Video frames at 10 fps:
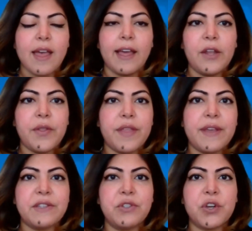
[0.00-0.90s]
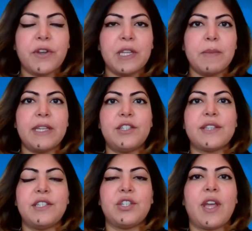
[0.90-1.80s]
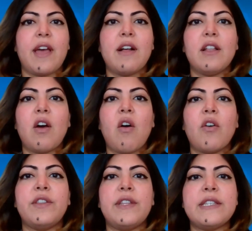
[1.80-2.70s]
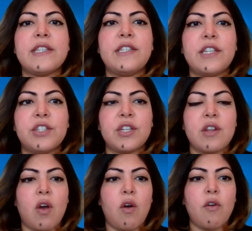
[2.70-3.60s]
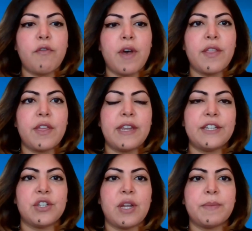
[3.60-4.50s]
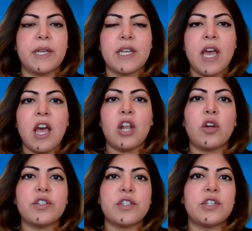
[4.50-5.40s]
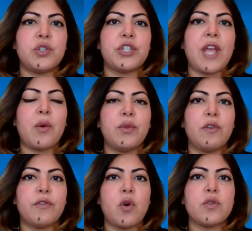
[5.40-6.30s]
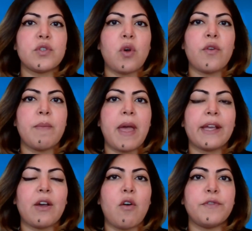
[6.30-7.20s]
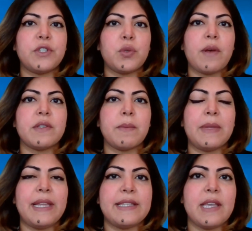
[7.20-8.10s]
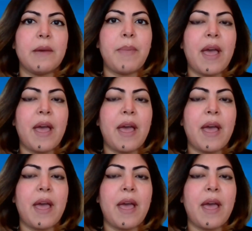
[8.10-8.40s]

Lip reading: Hello there, thanks for joining me, Jessy Chahal, on this edition of the Nation Update. Lots to share with you, of course, on the back of the 12th Malaysia